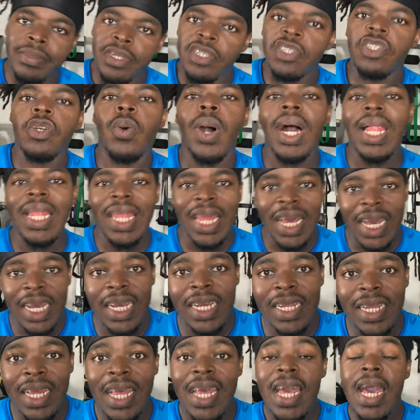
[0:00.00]
so I lied.
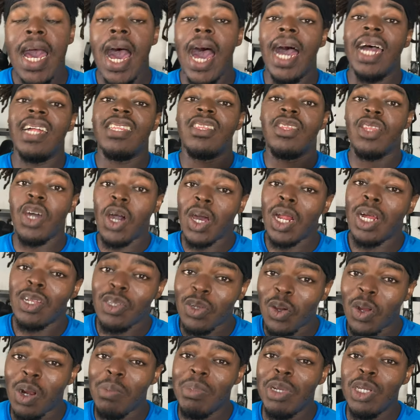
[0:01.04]
I thought I was
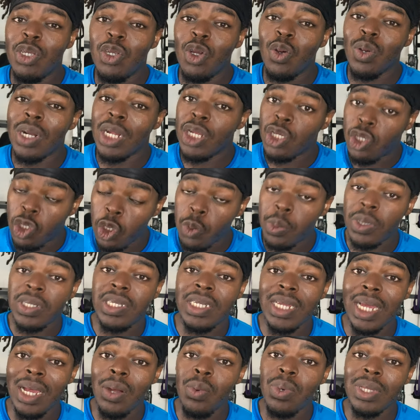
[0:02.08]
gonna be doing a
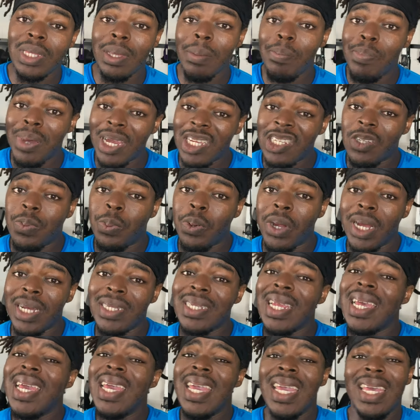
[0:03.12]
superset with the bench press
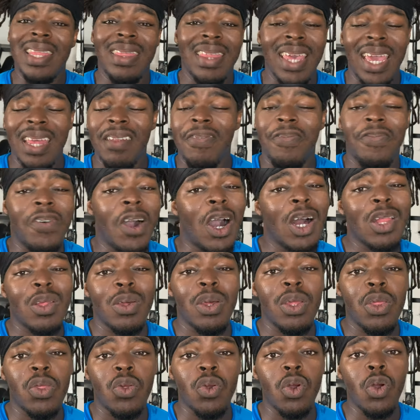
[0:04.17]
and then
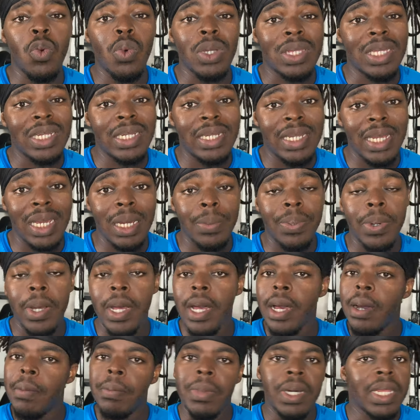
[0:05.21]
following through with the dip,
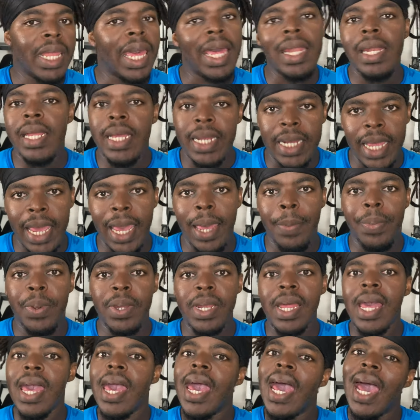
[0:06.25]
but that didn't happen.
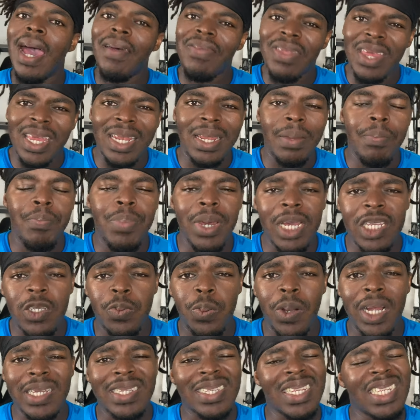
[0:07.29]
After hitting the bench
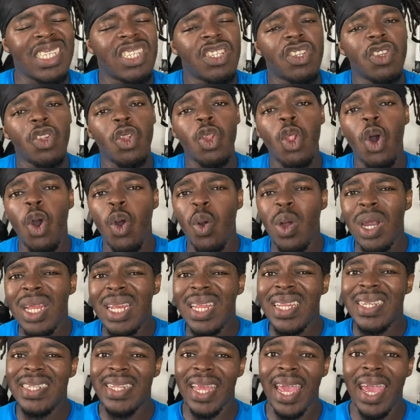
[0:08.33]
press and slowing
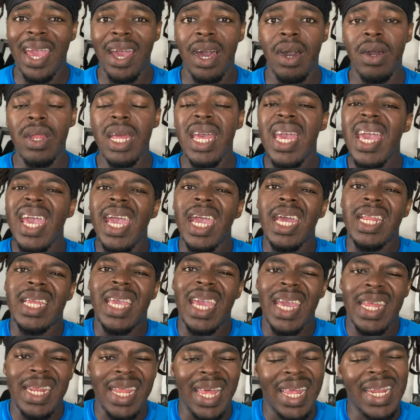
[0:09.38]
it down and
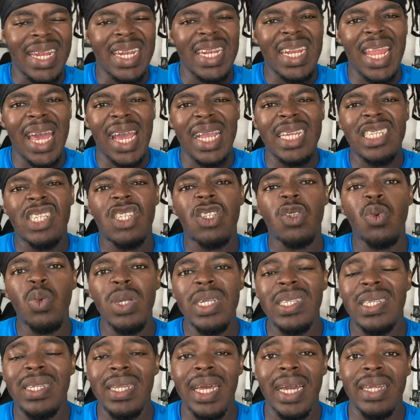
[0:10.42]
getting that nice
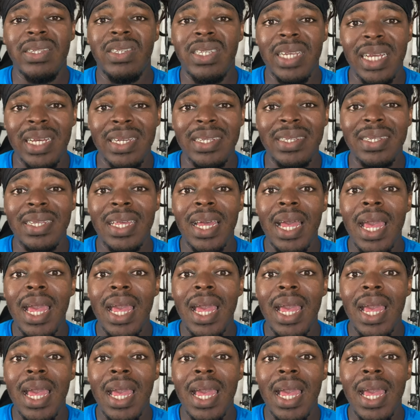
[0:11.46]
squeeze in that chest,